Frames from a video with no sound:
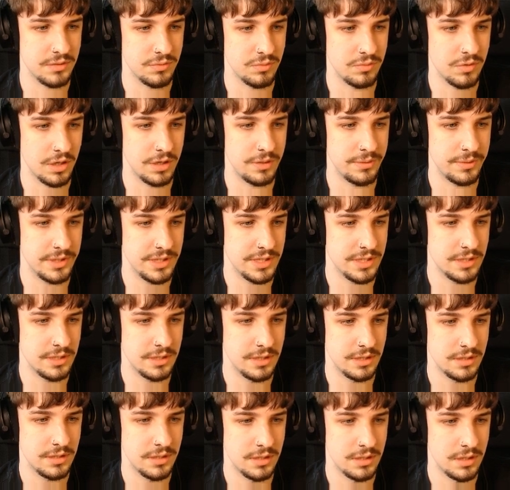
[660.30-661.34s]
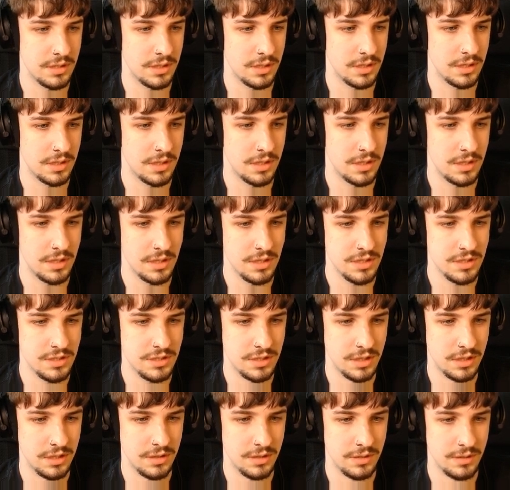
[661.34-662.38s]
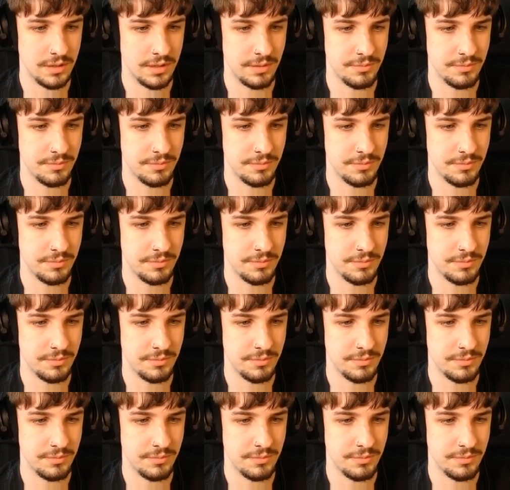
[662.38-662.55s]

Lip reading: goated. So